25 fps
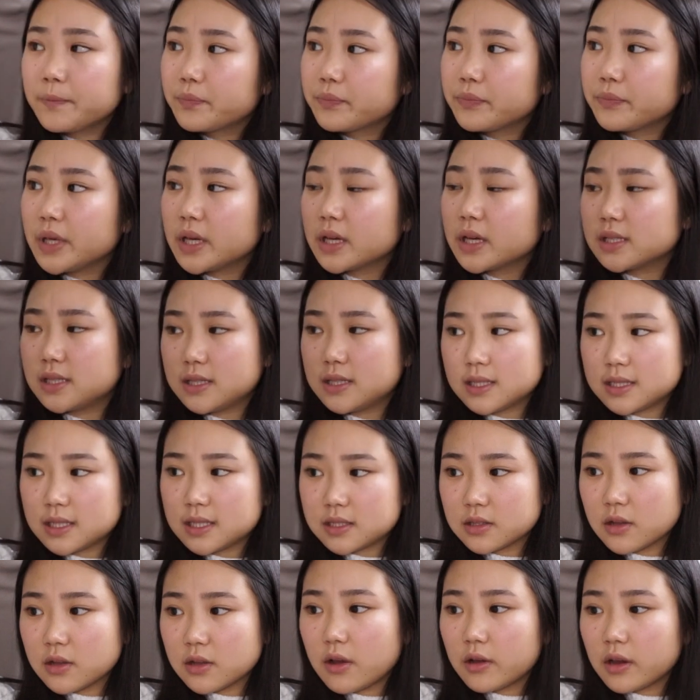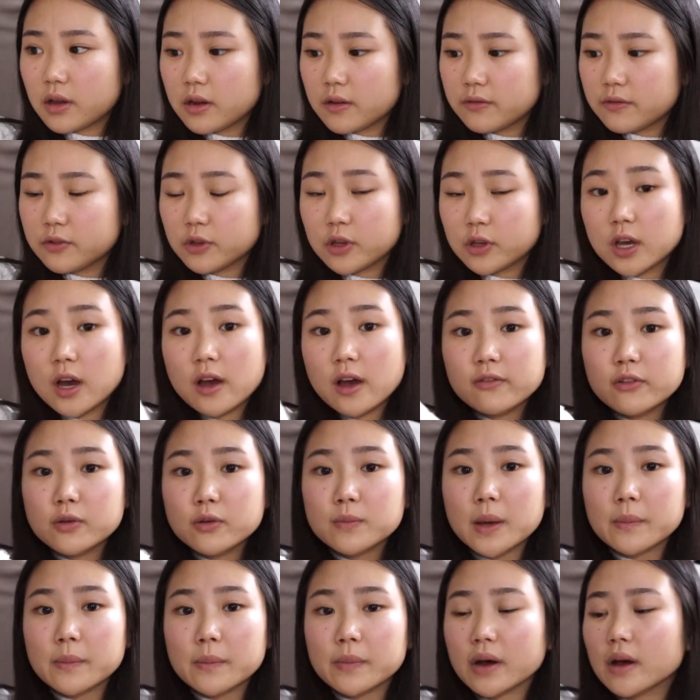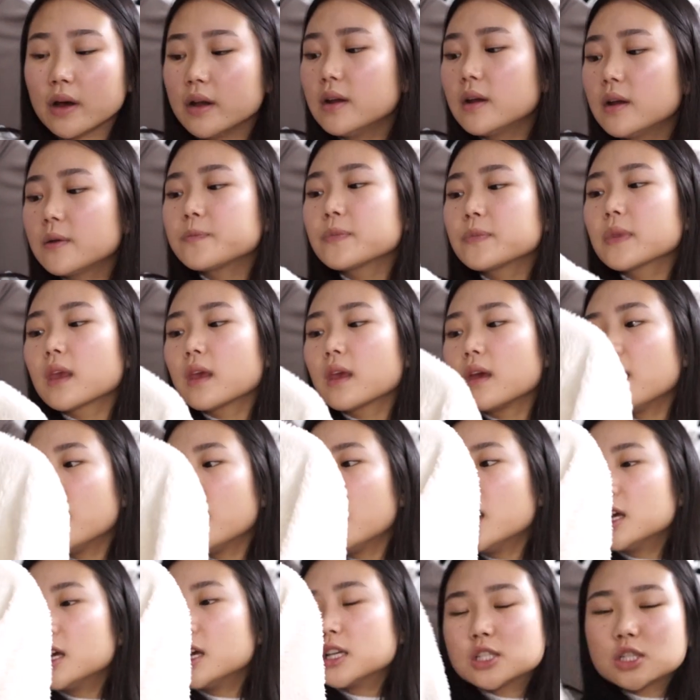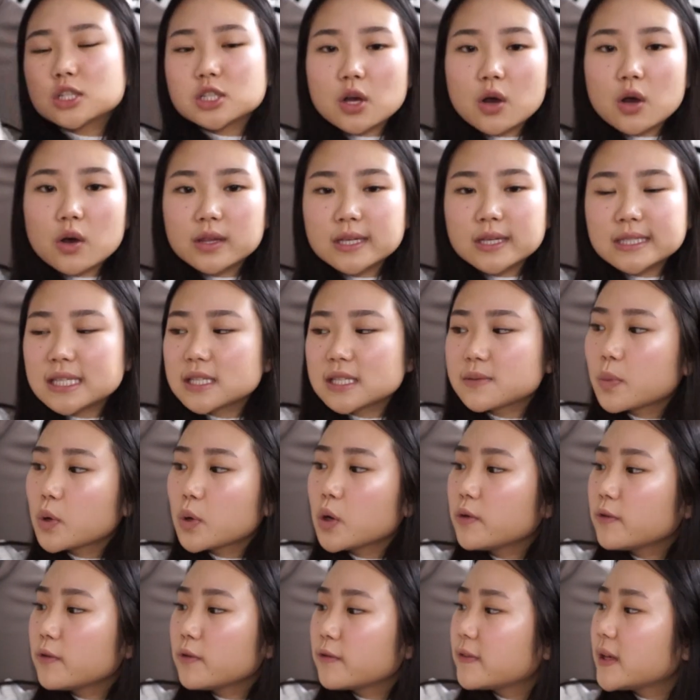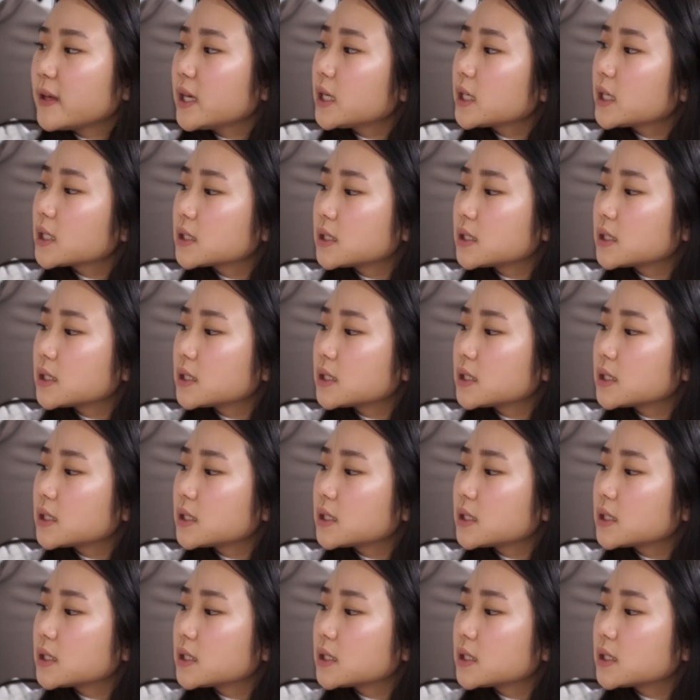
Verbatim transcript: because this is long enough to cover my butt. So this is perfect.